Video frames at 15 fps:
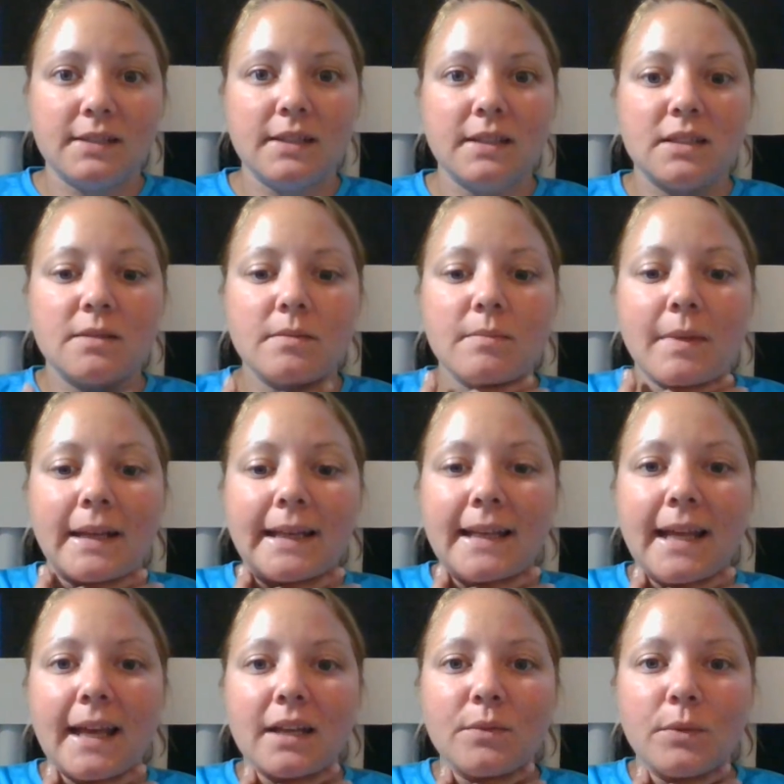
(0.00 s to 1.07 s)
It's my
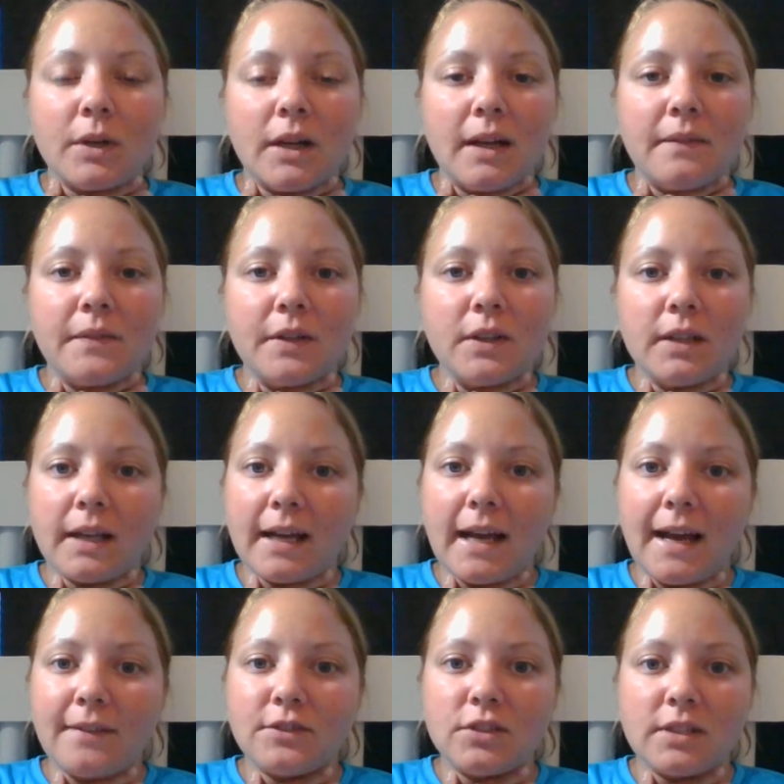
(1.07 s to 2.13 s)
neck where I feel like I
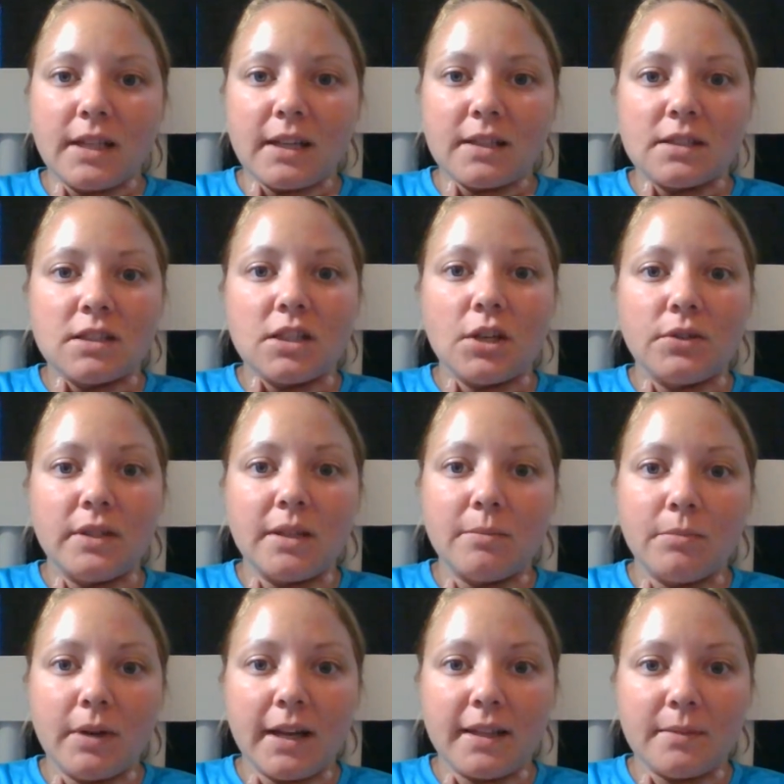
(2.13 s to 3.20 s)
have to take a slow, deep
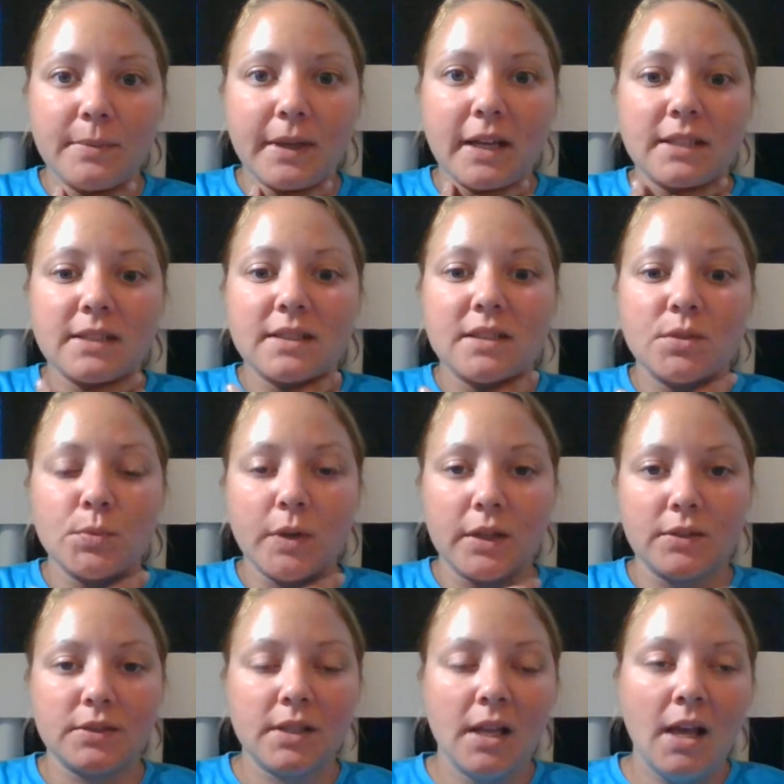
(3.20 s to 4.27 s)
breath because it
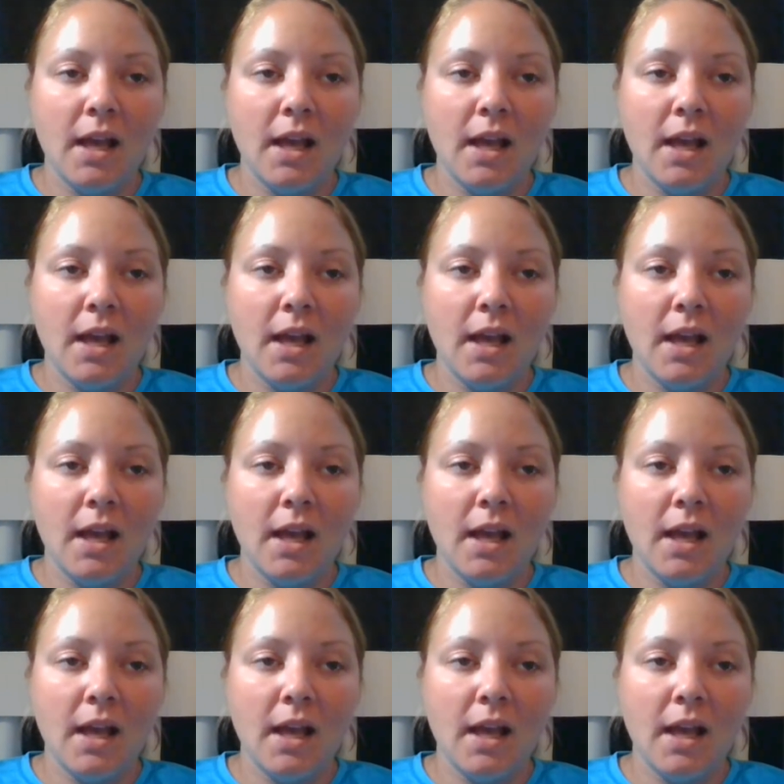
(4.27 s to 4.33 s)
swells.